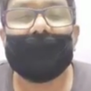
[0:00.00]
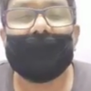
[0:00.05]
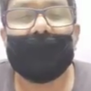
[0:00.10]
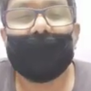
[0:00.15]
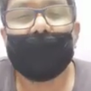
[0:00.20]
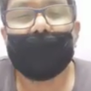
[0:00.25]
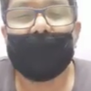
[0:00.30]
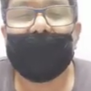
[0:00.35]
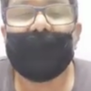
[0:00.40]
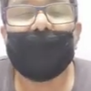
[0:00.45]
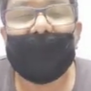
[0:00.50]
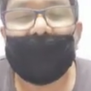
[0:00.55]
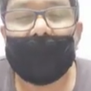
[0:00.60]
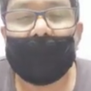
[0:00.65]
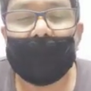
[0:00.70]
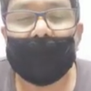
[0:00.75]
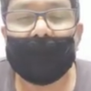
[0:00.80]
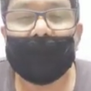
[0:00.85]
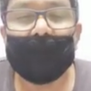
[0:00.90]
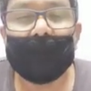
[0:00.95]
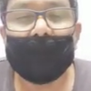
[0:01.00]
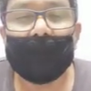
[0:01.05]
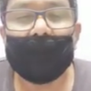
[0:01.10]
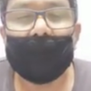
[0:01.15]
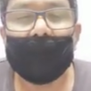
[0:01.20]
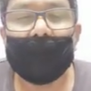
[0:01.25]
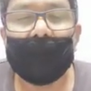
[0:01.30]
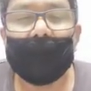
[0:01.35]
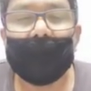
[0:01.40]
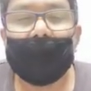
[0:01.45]
Maybe
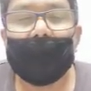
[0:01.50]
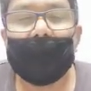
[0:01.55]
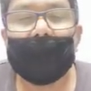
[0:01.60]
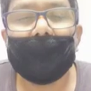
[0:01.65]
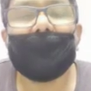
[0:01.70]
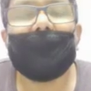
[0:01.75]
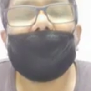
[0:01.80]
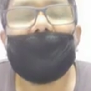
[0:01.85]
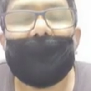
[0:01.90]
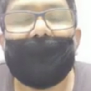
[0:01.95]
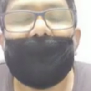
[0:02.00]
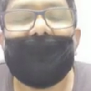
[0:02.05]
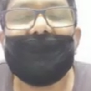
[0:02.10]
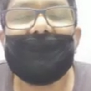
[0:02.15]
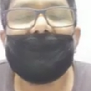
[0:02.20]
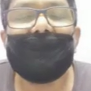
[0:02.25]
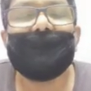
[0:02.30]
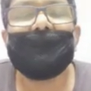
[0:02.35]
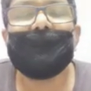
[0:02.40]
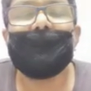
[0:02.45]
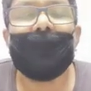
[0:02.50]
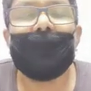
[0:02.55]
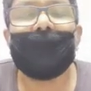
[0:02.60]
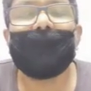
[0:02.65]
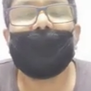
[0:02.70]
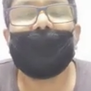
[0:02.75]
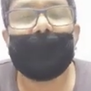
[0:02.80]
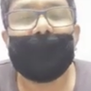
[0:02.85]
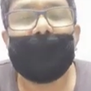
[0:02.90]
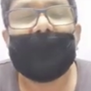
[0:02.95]
the image is
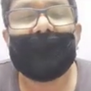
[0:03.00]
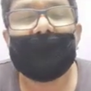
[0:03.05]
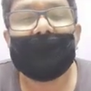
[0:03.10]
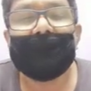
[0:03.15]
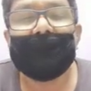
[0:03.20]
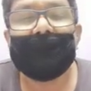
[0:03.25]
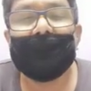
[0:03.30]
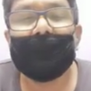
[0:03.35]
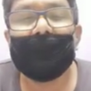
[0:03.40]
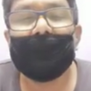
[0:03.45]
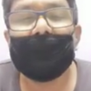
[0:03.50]
not perfect.